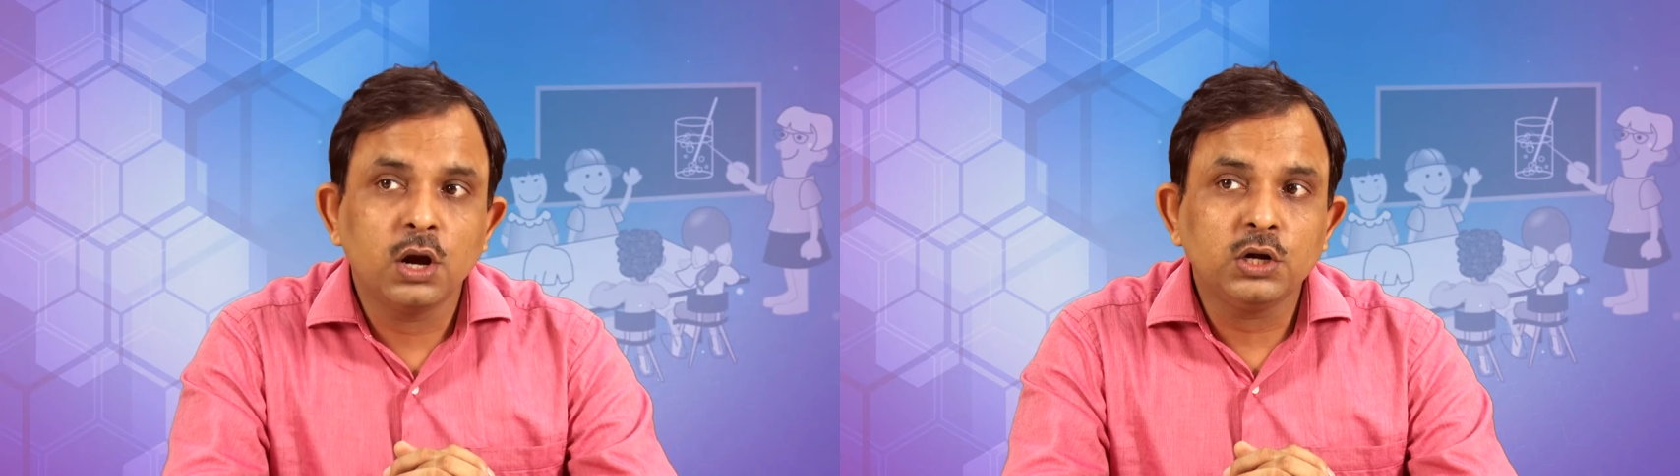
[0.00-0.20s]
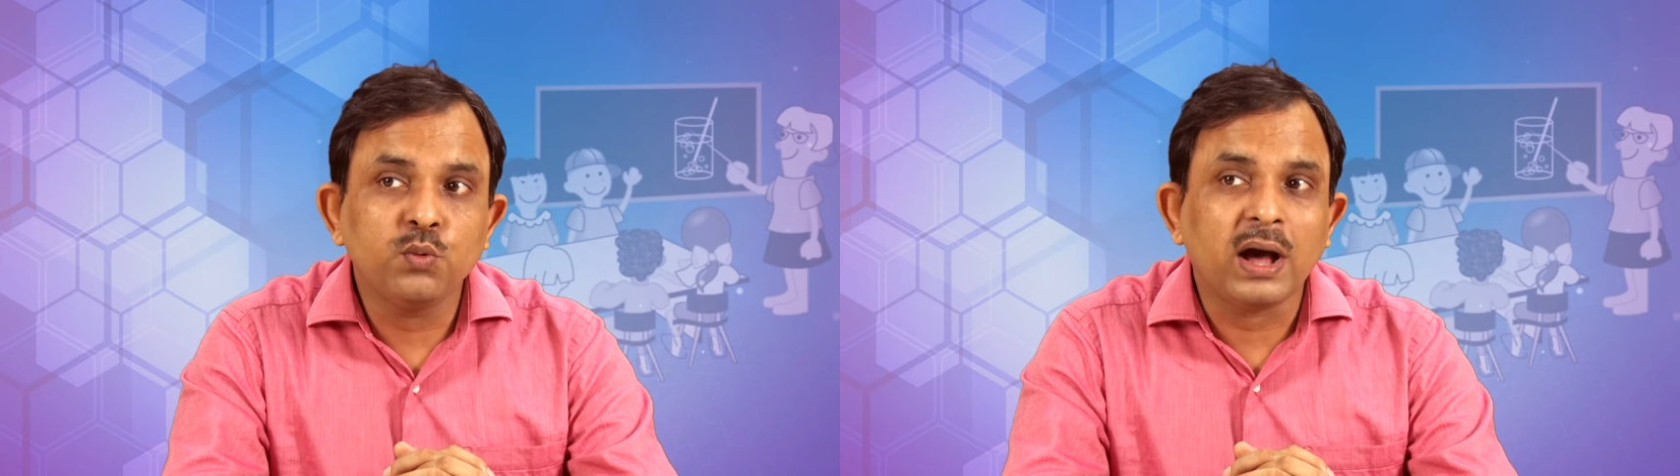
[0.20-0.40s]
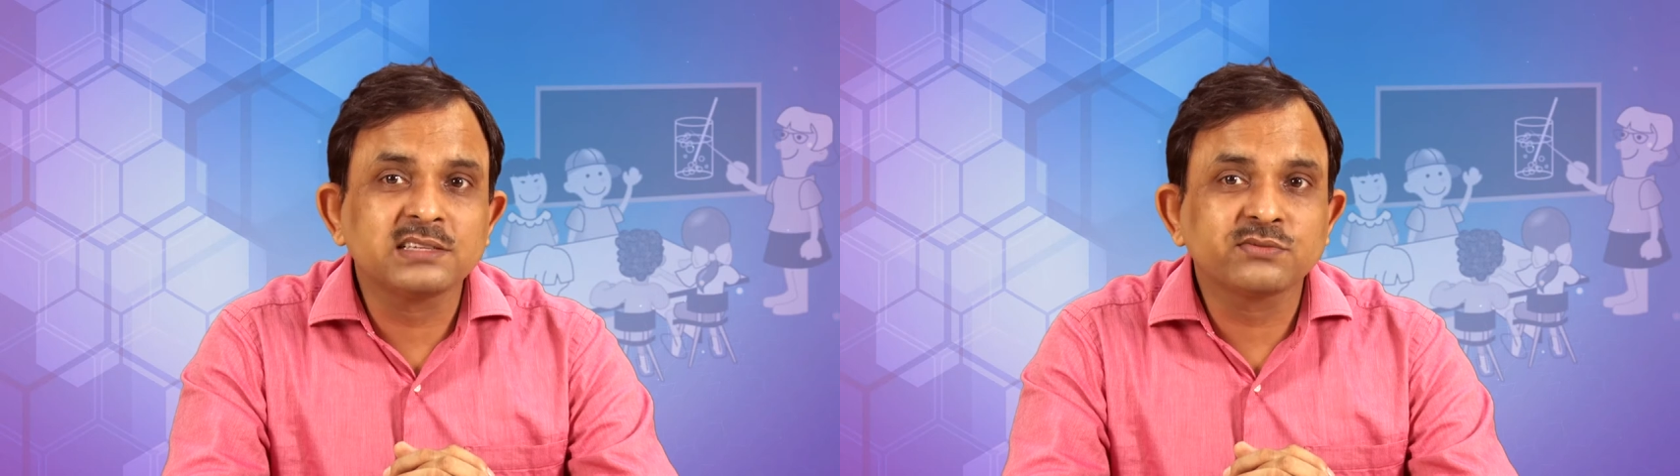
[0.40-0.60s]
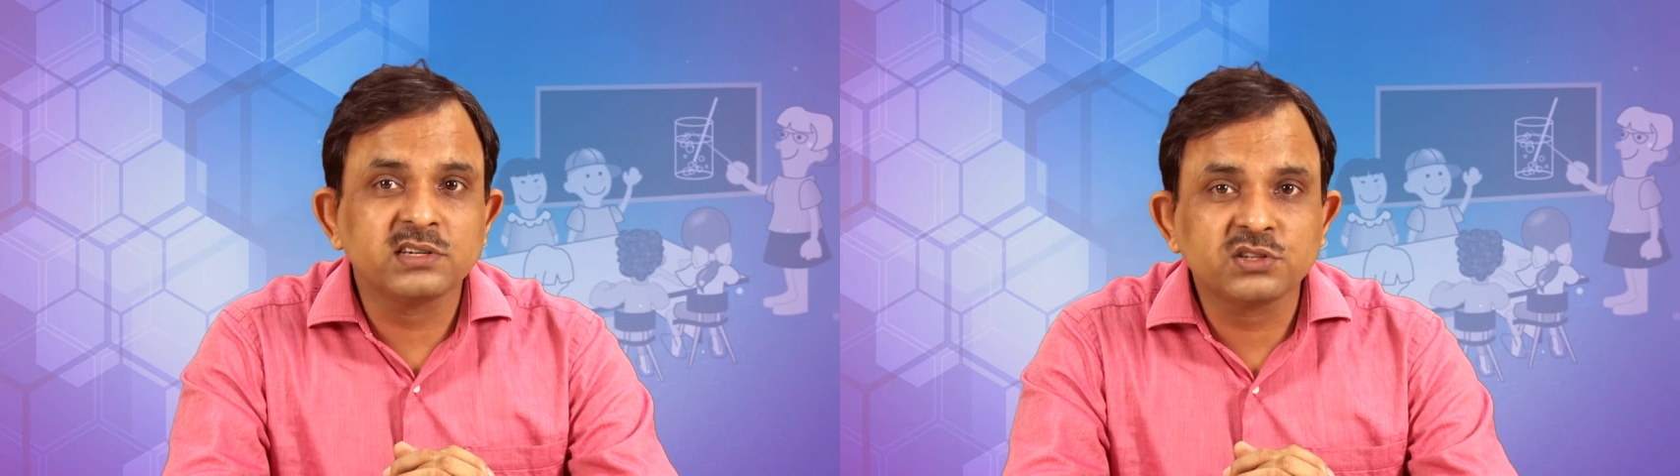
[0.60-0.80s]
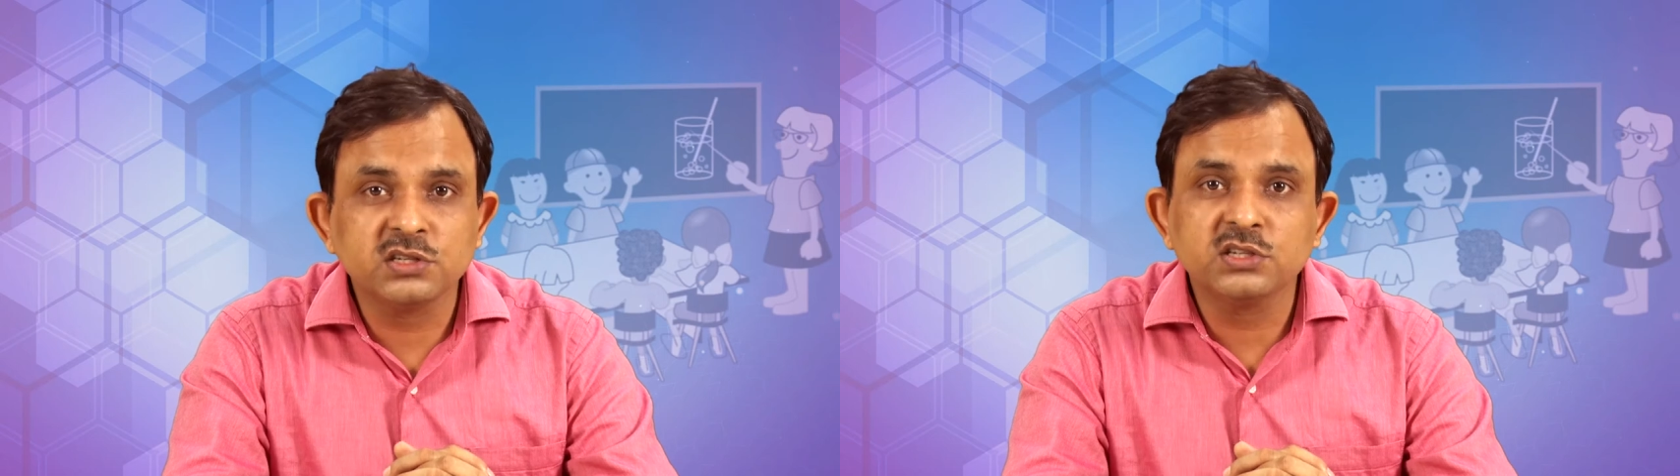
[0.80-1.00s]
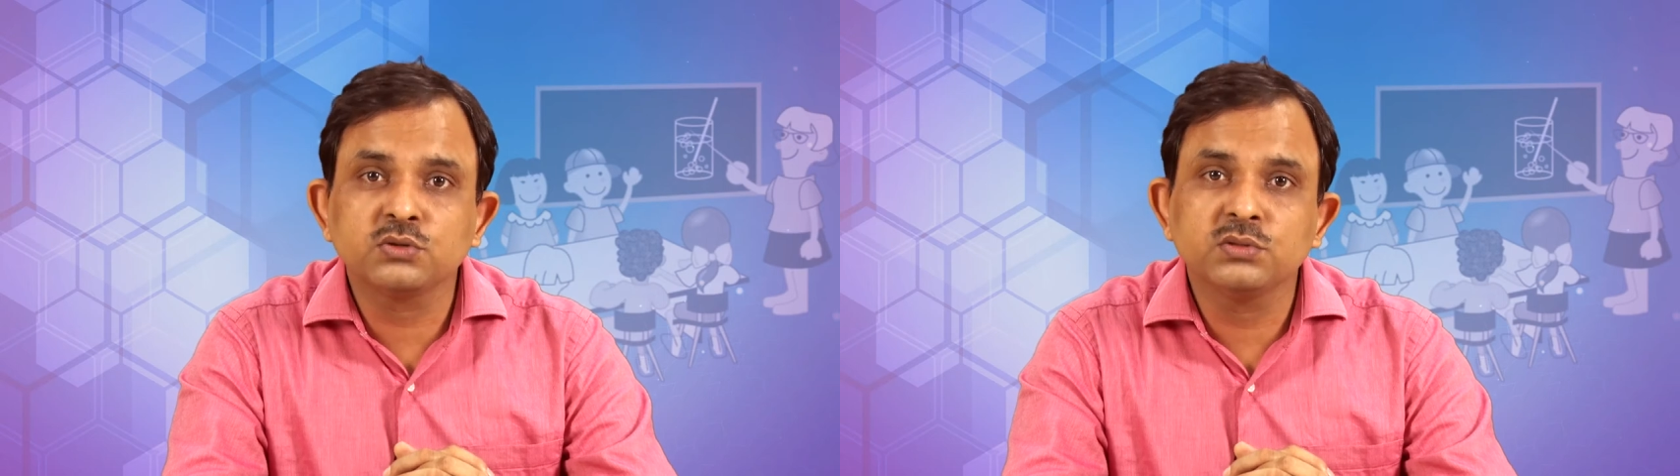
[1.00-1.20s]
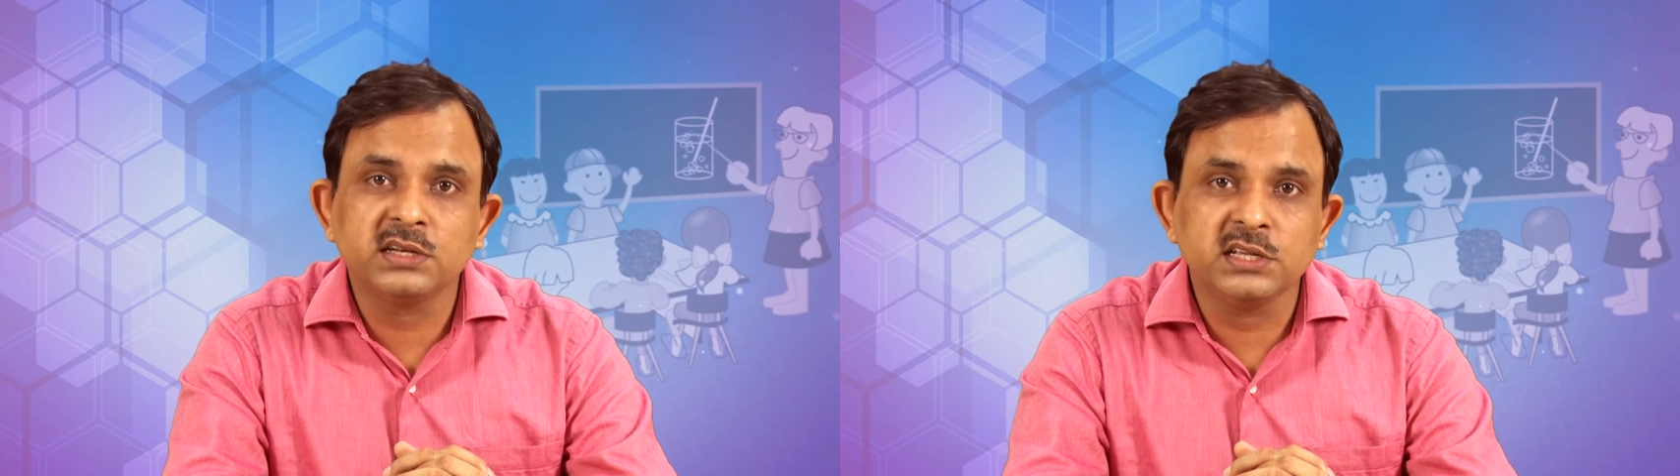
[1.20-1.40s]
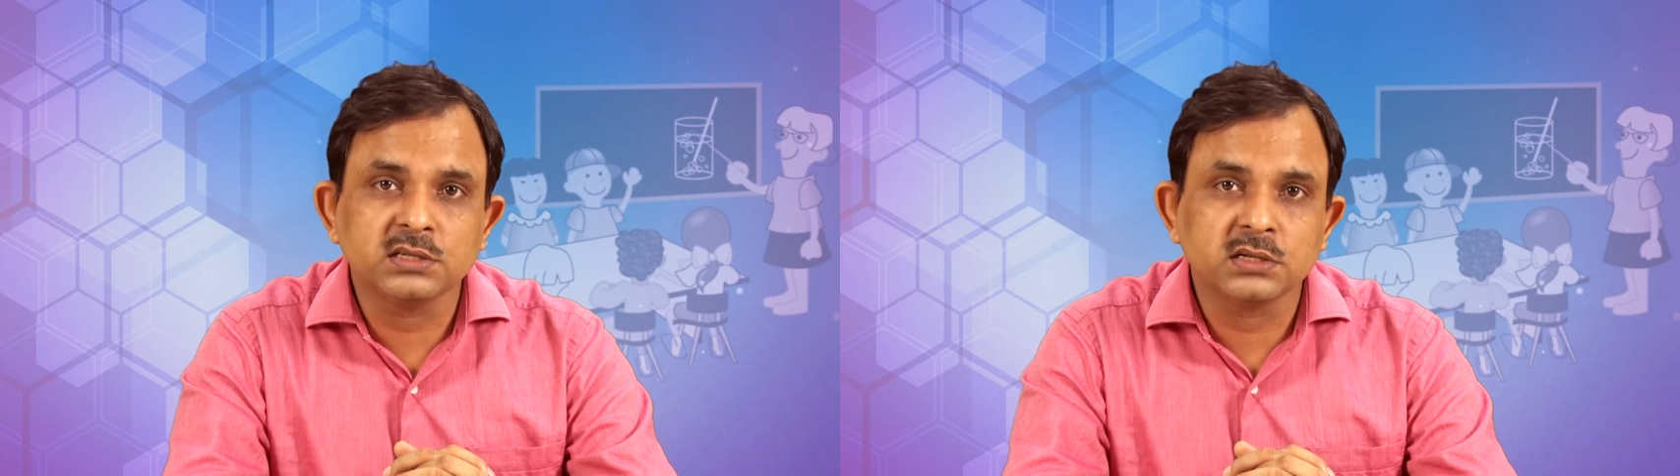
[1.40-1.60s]
to ask questions to the
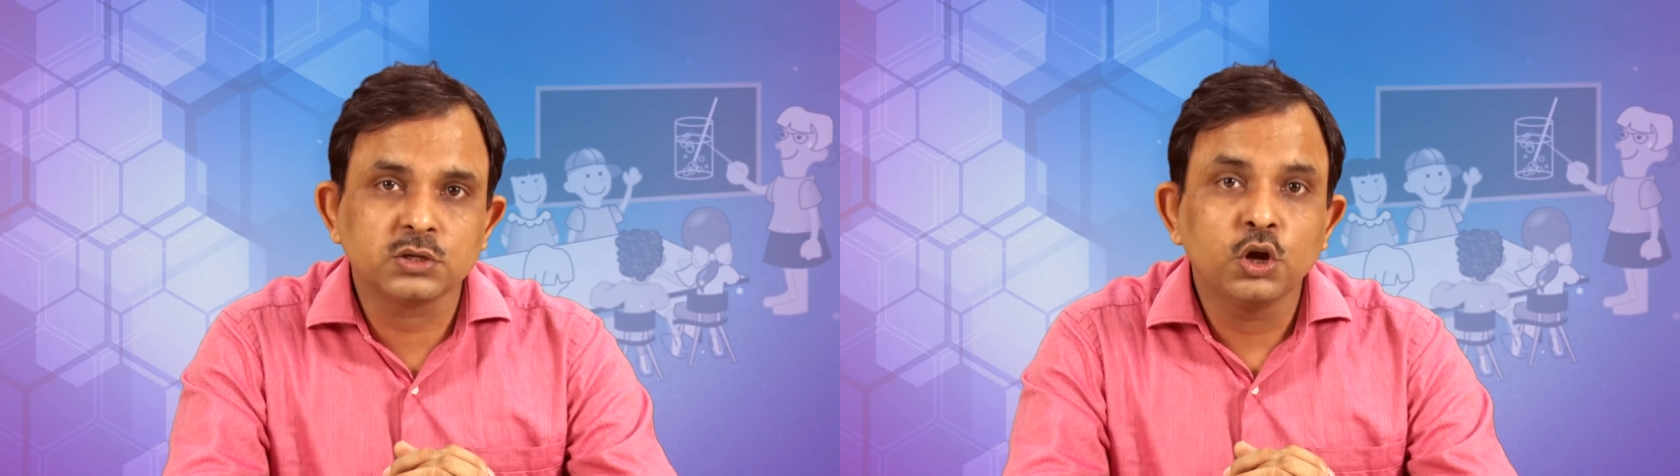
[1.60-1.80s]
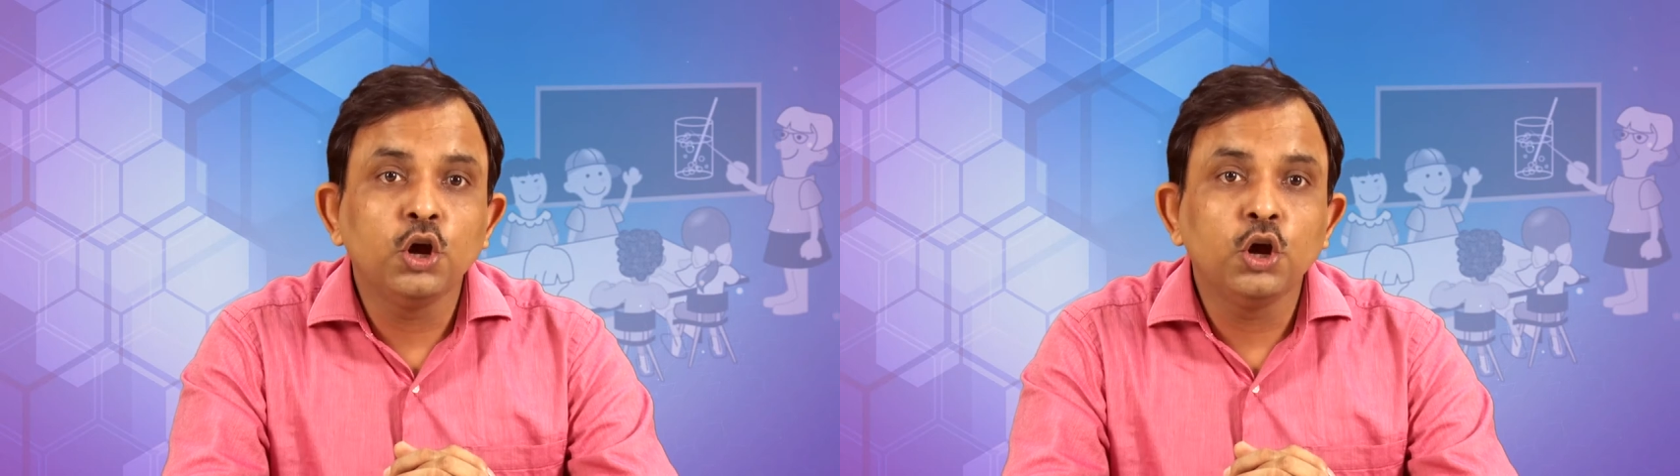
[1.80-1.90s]
teachers.